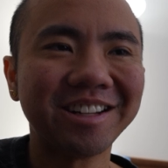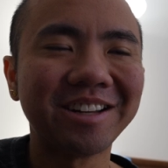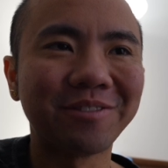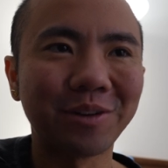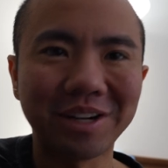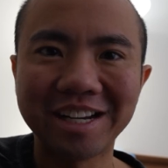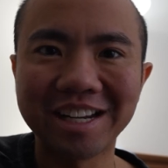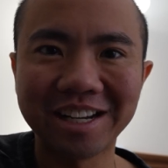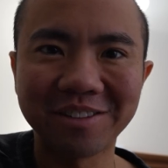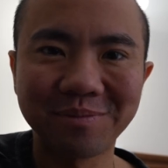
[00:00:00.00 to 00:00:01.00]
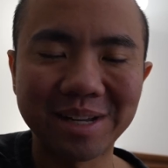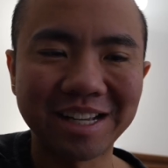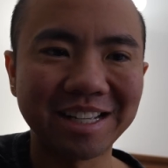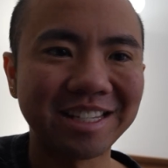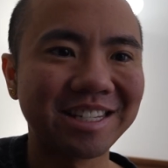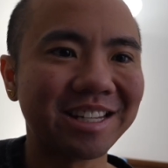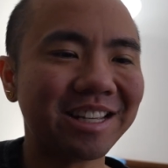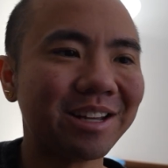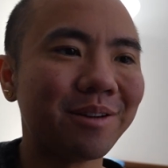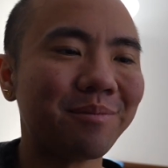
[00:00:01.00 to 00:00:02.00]
for eating, because
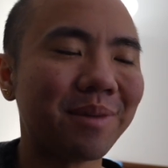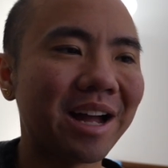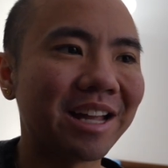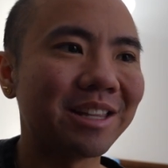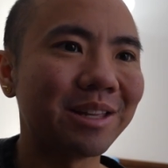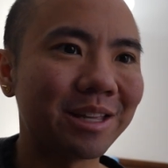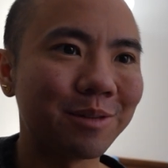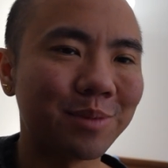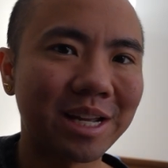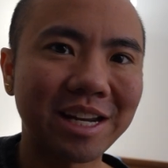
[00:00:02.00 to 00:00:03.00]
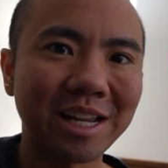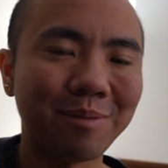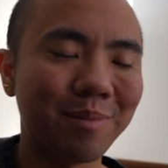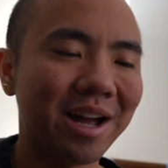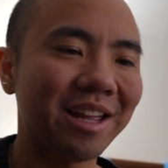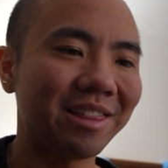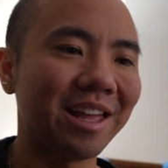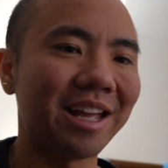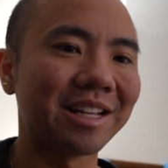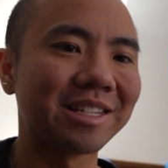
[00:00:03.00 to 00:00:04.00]
in the beginning my
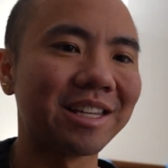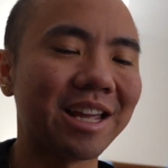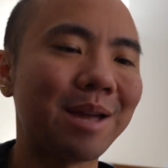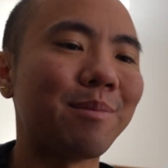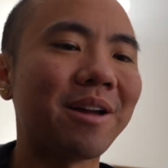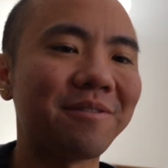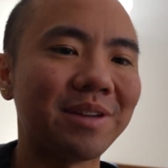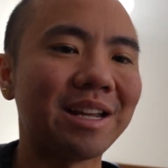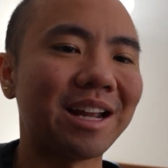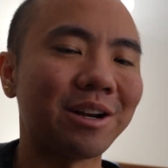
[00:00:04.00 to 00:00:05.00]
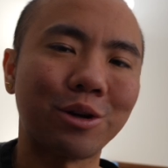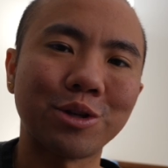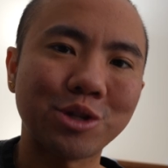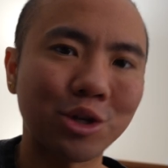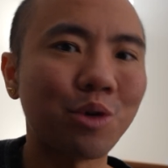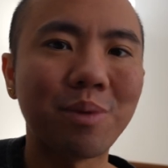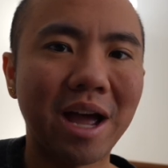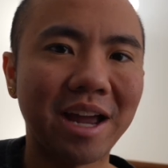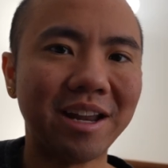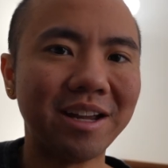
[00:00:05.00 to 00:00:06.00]
legs and my feet had hurt so
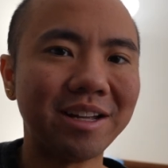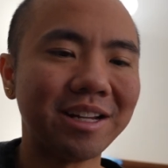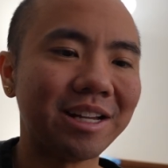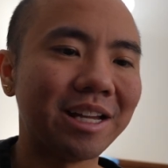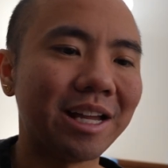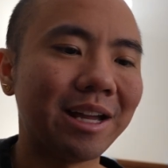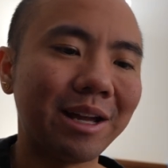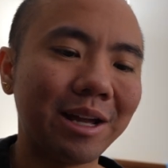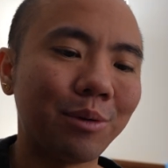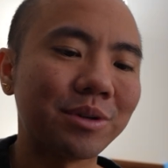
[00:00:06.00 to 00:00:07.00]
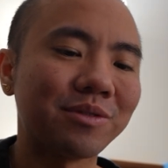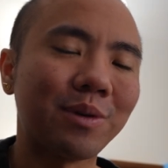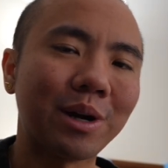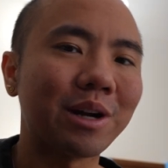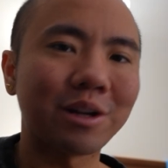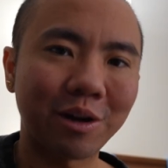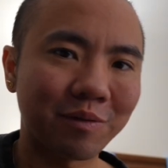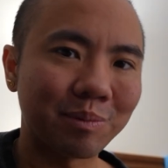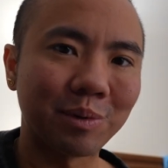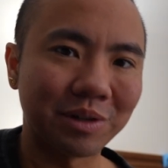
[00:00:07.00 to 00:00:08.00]
bad it was very
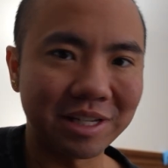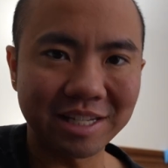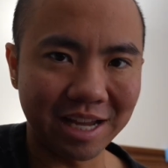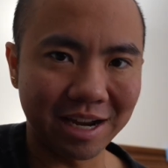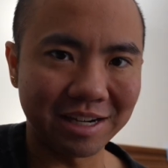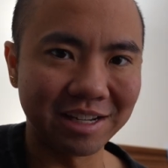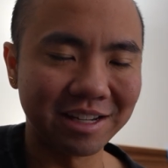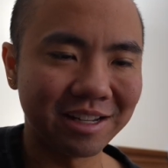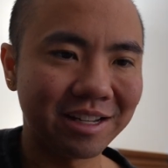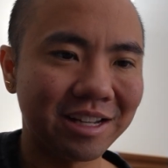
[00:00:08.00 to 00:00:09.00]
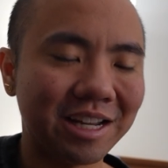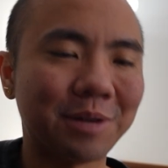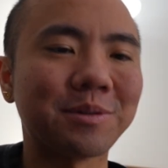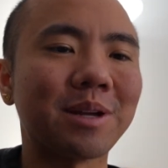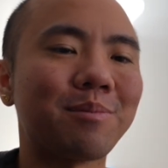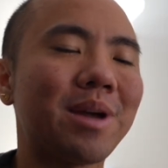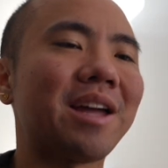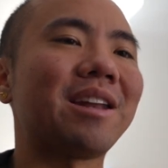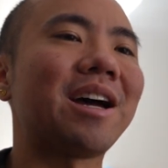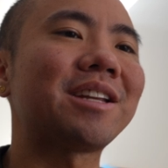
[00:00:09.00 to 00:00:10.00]
uncomfortable to stand. And I was like,
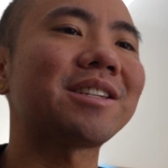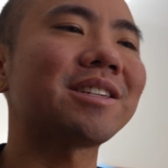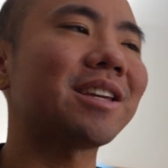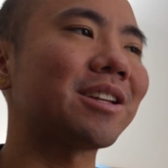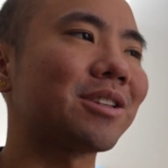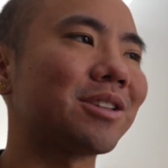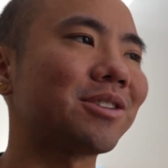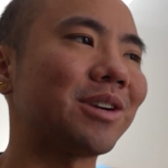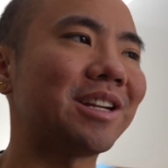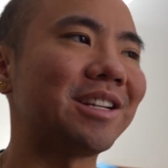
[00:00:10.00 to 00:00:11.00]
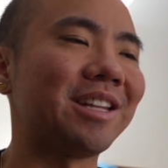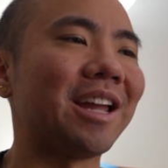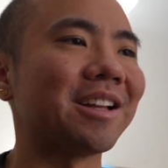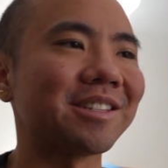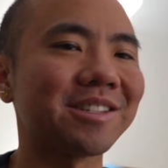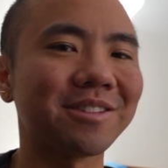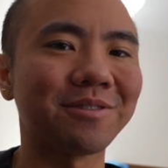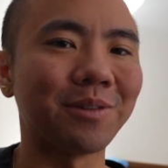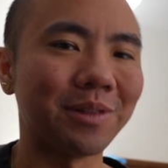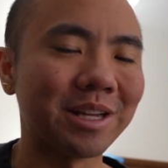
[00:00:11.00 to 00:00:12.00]
man, I just like traded dance
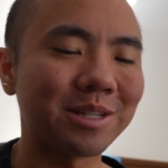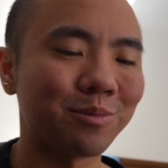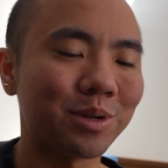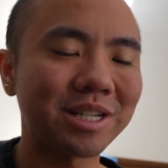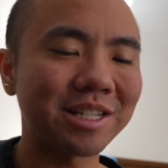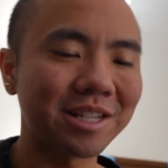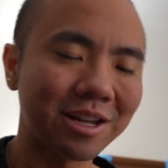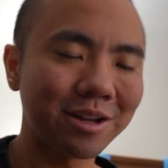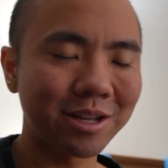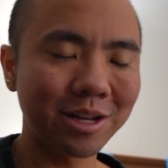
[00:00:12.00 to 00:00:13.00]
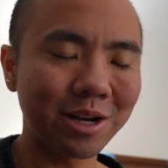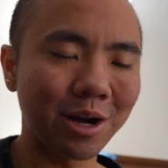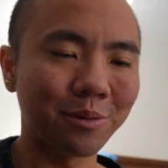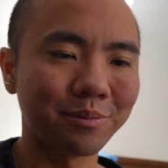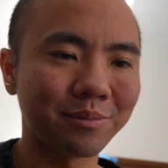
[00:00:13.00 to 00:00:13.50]
for this, which is, you know,